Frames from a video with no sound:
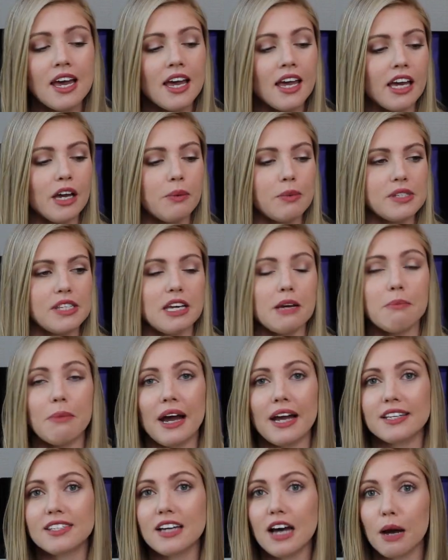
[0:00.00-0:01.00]
It was in
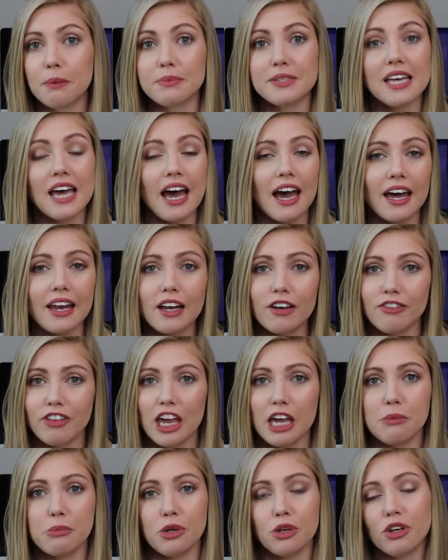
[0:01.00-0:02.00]
my top 10 of
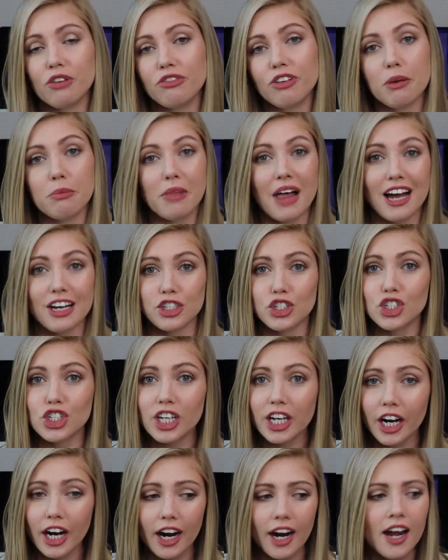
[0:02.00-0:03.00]
K-beauty from last
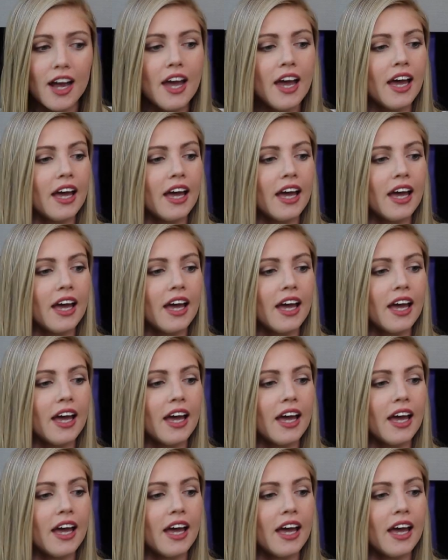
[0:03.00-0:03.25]
year.